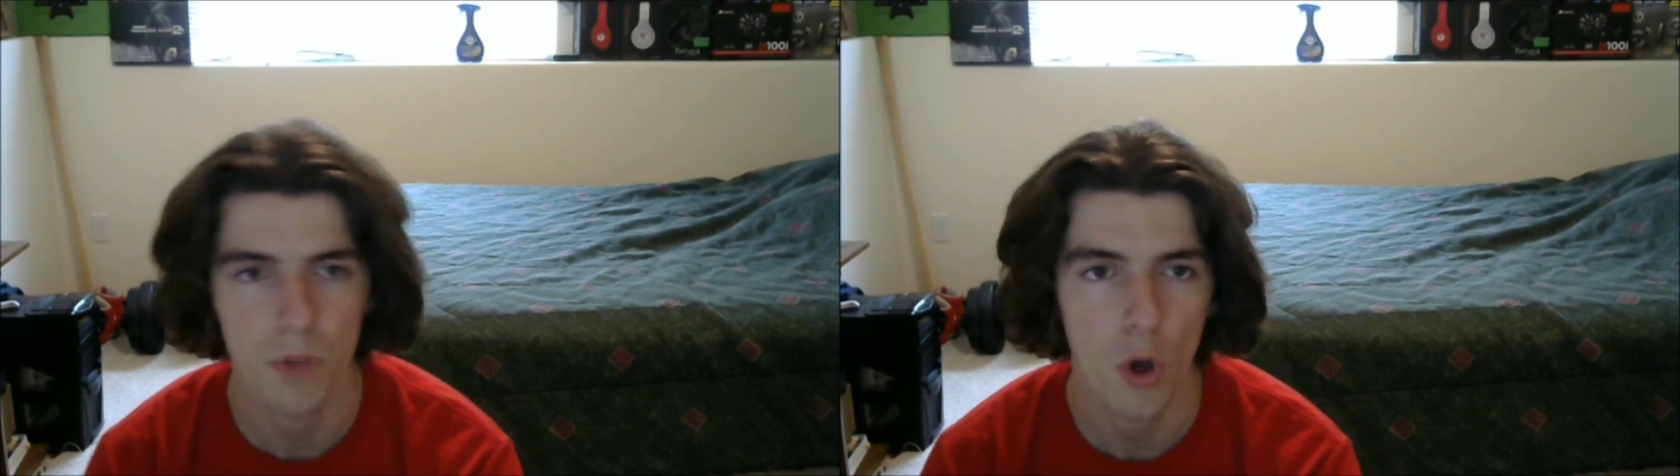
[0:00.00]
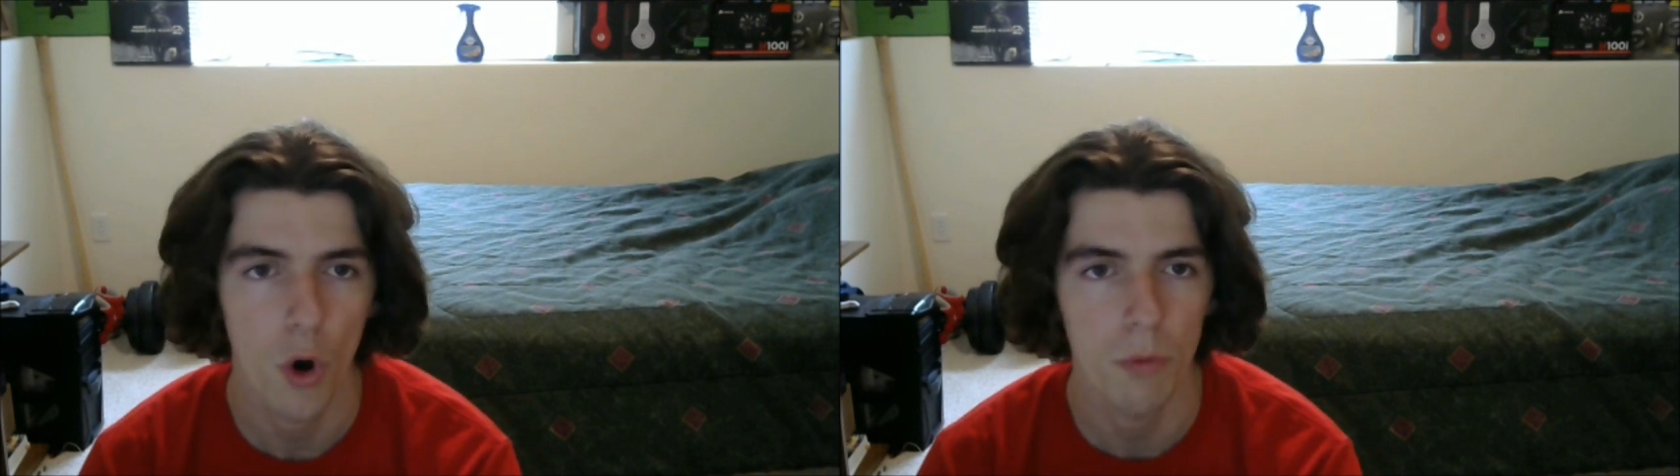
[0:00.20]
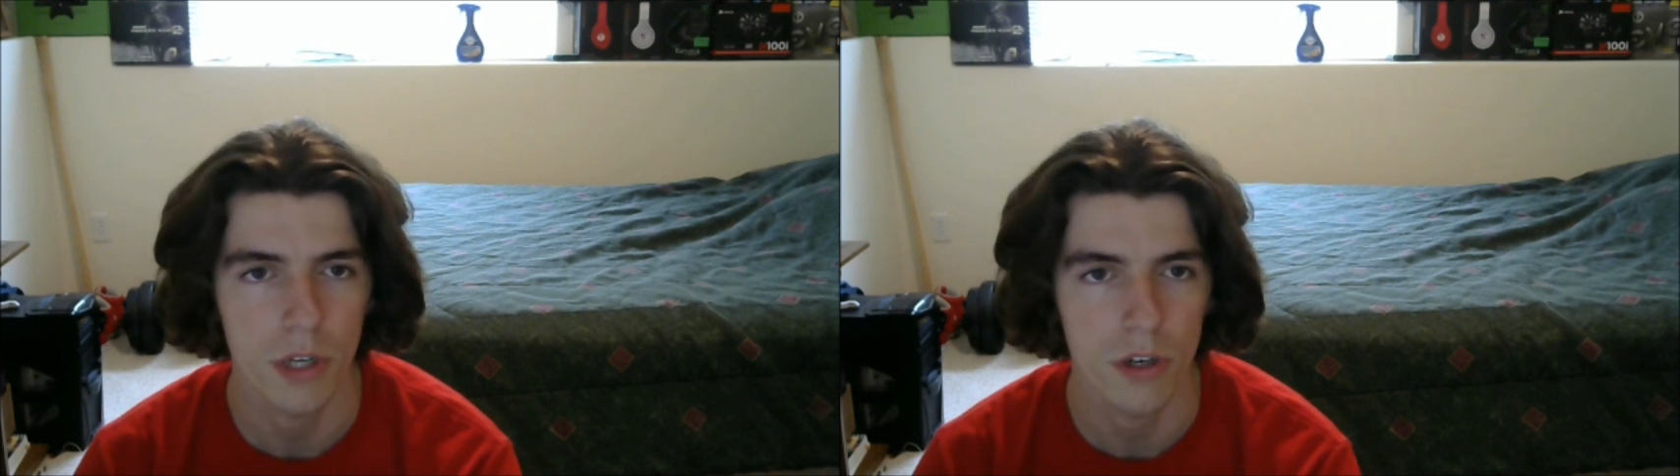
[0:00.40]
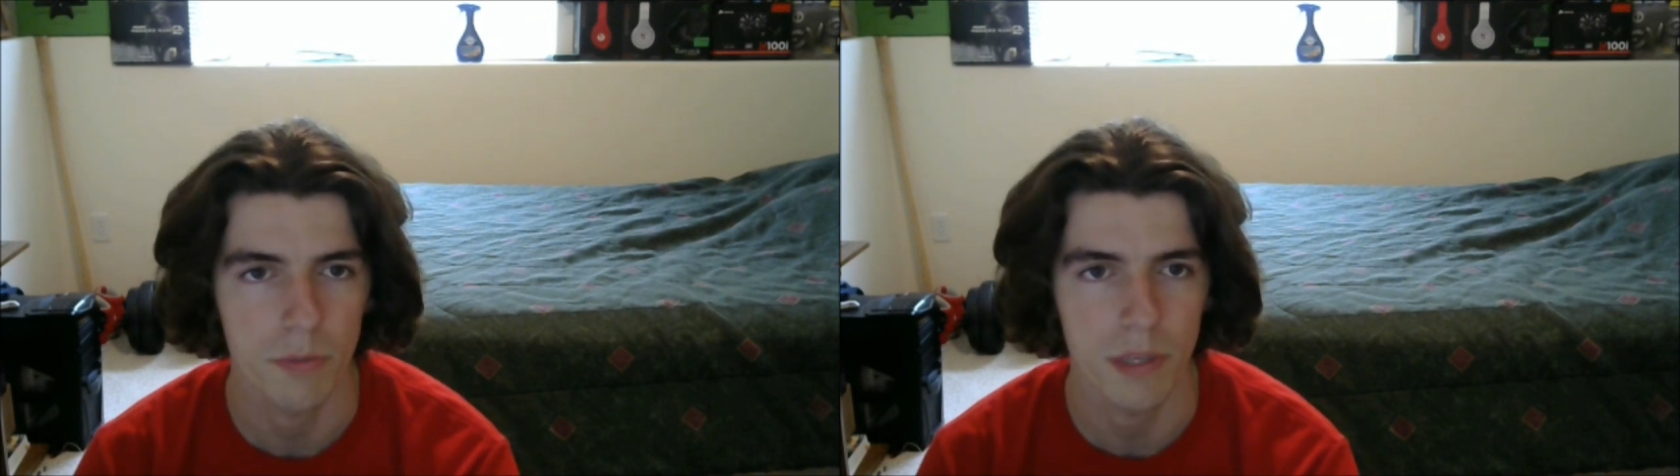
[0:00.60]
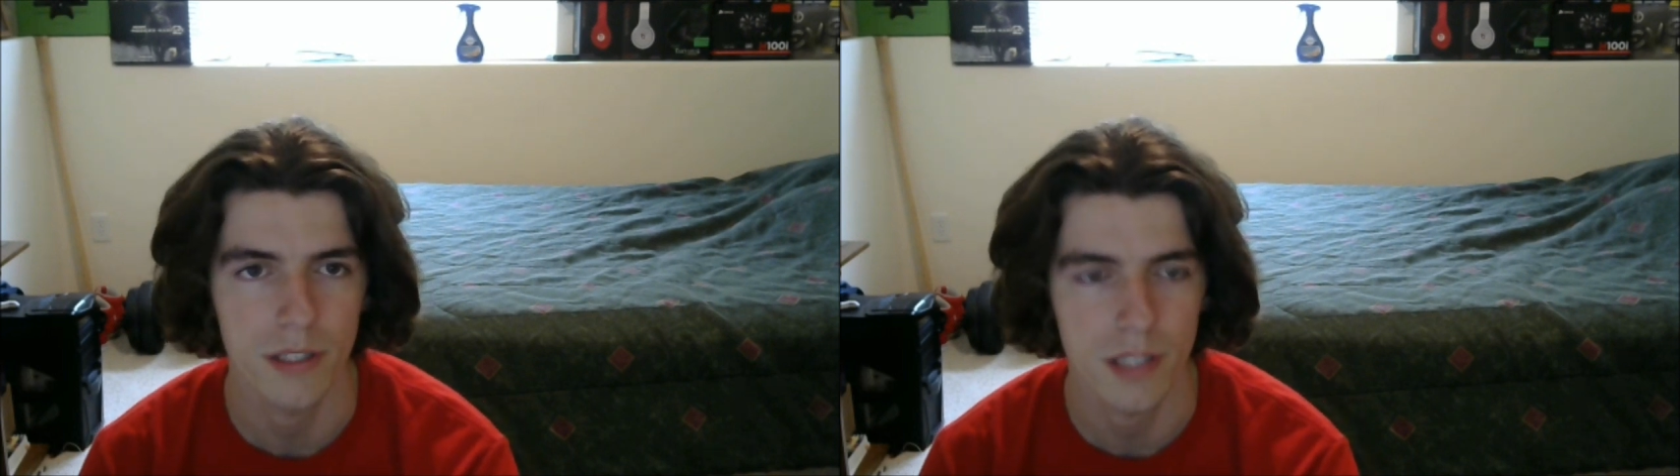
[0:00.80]
home theater
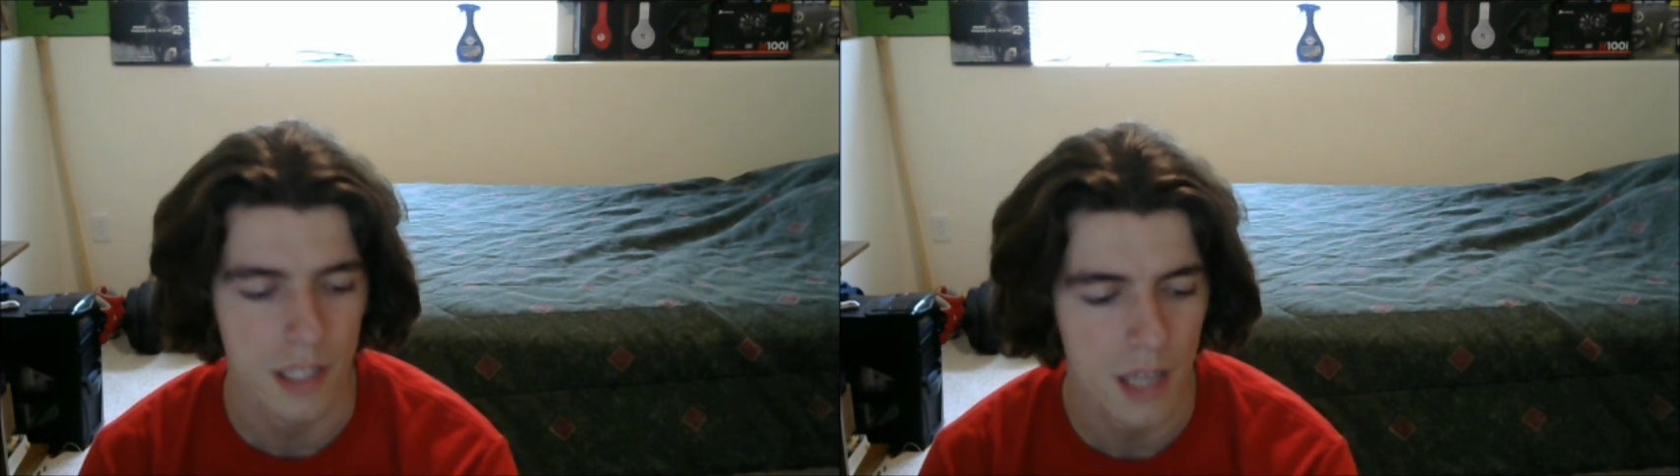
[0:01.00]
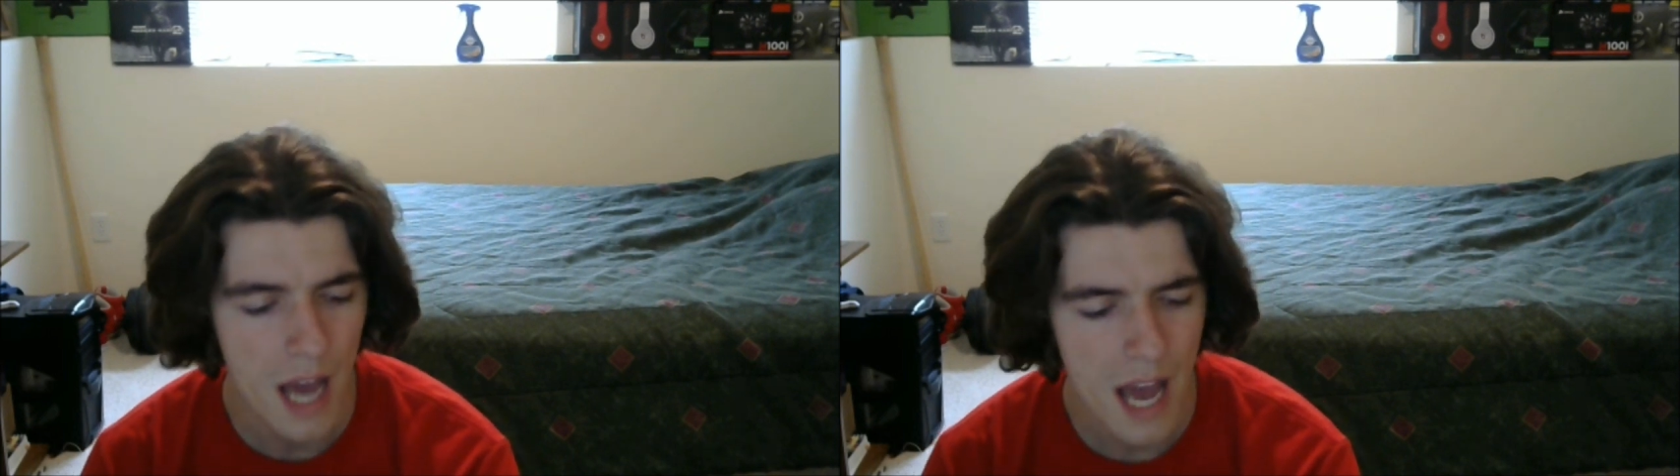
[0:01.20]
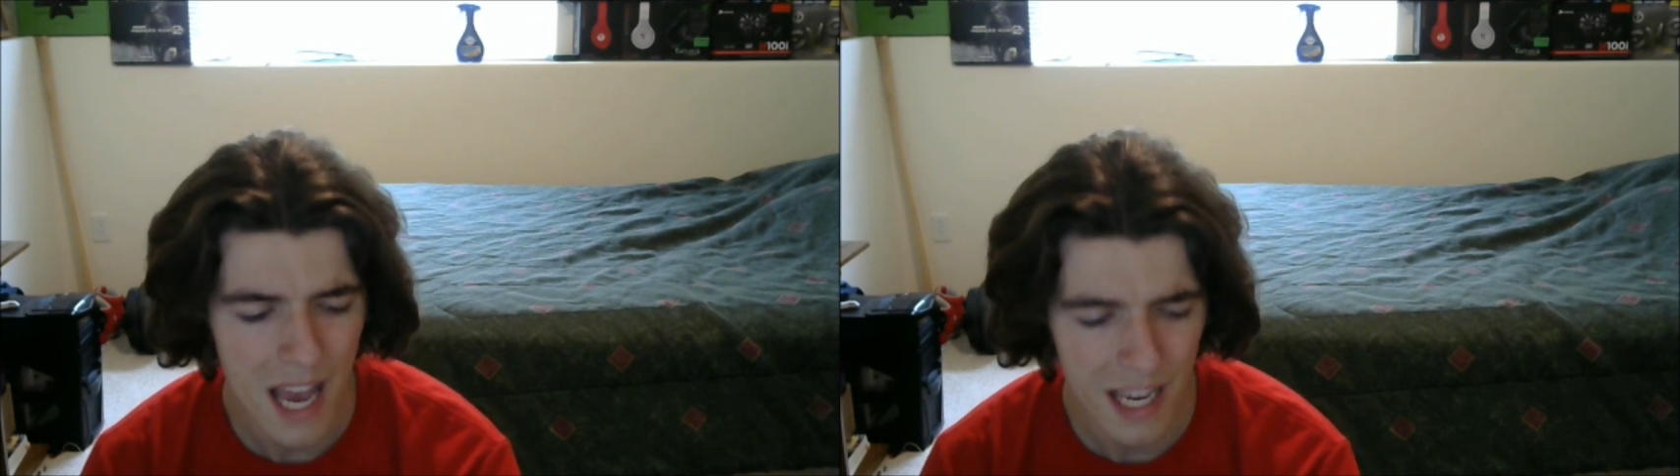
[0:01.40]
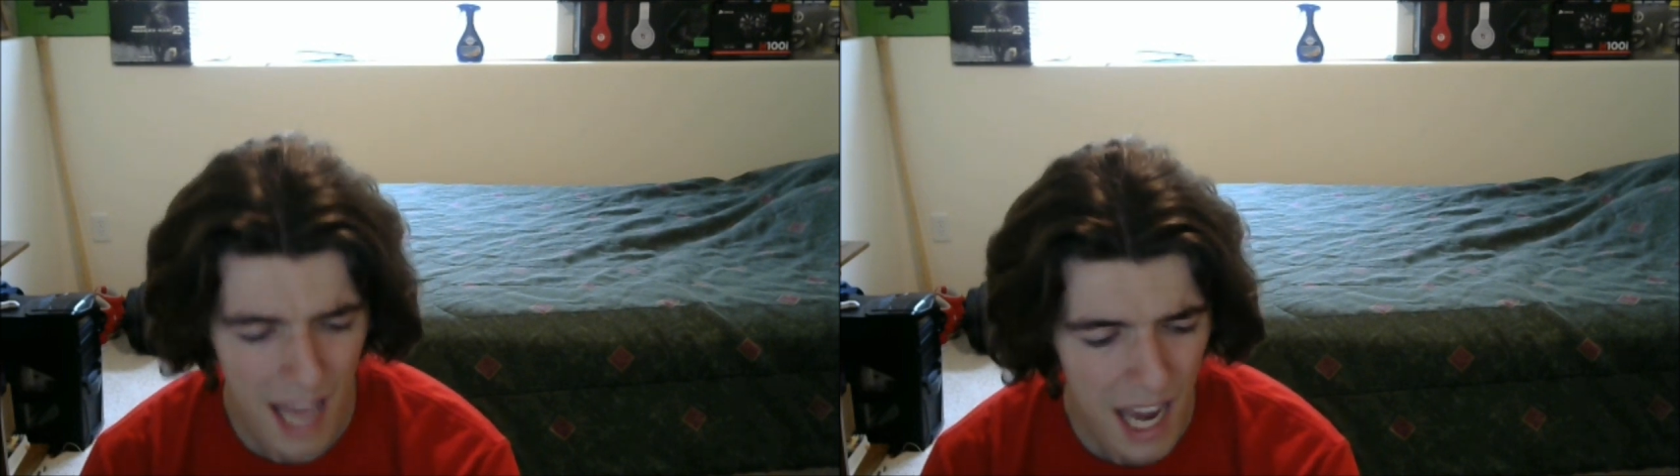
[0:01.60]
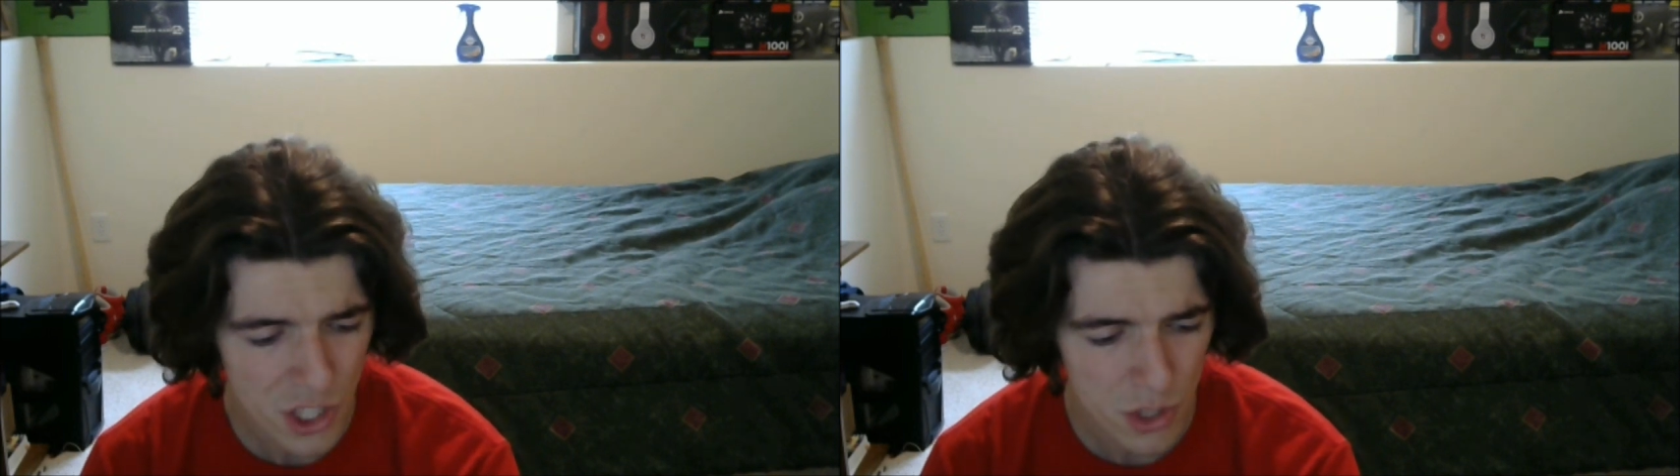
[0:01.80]
PC, and
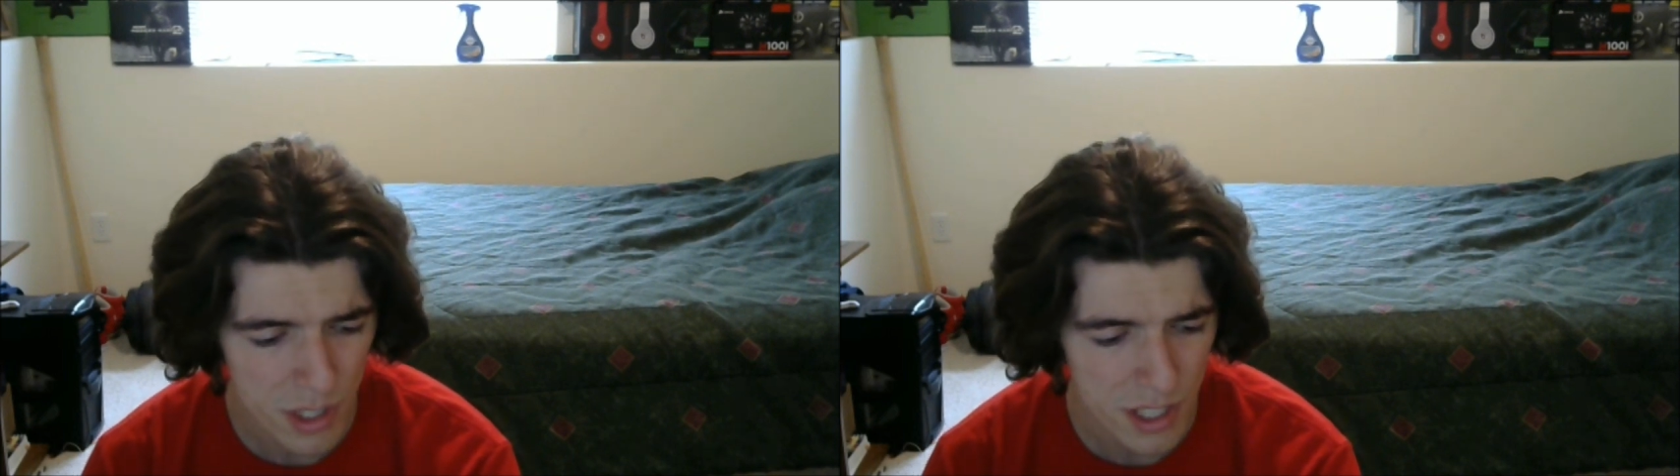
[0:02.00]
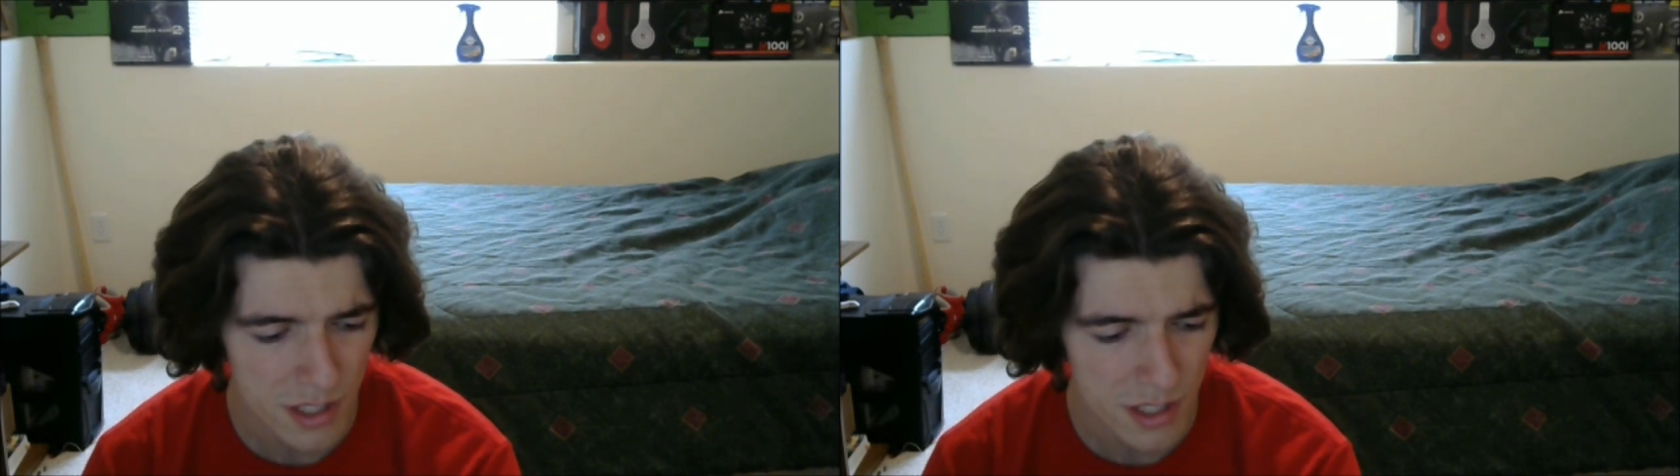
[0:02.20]
actually,